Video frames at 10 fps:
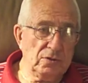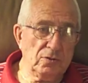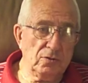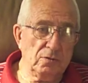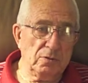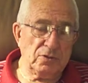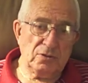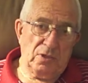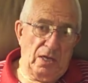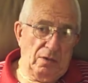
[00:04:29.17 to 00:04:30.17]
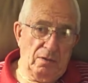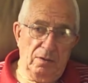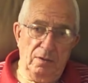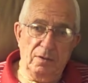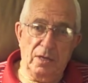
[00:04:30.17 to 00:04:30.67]
so it wasn't that
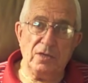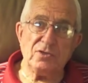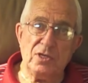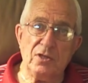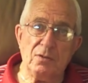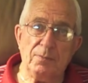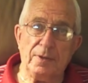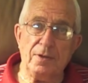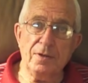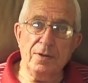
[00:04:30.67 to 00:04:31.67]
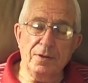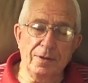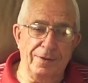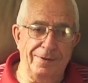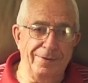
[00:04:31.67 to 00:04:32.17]
nice either, but